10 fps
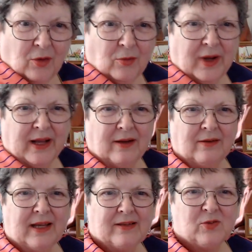
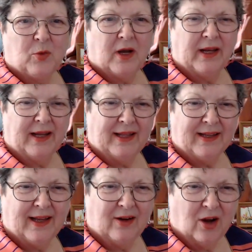well, guess what? I got
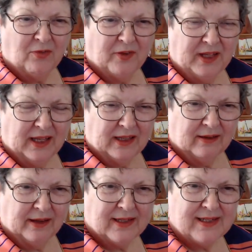cut off
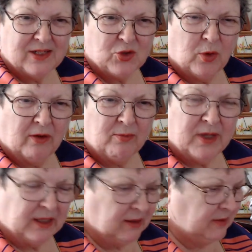again. I did 12
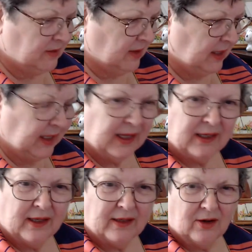minutes and it
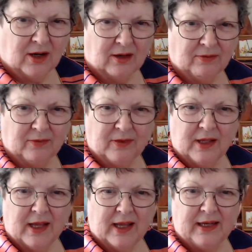got cut off,
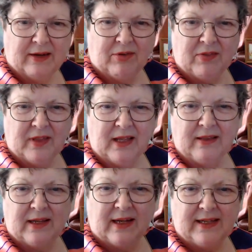and
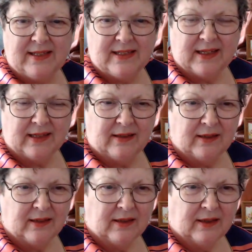everything that I did,
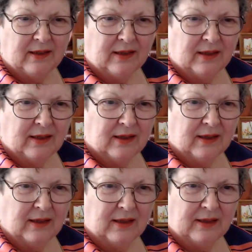
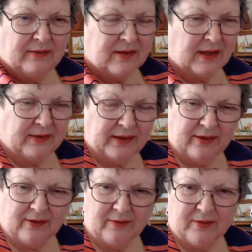it's not
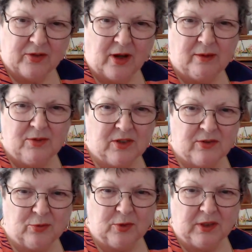there. So I'm
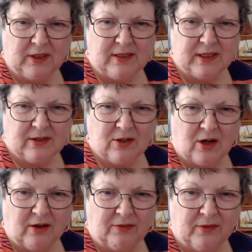just really ticked
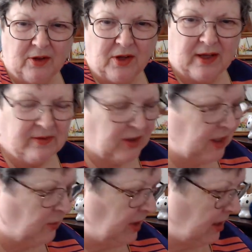off. Okay, so
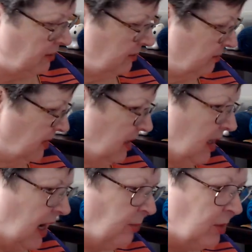here we go.
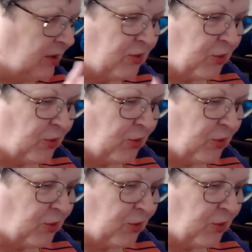I'm going to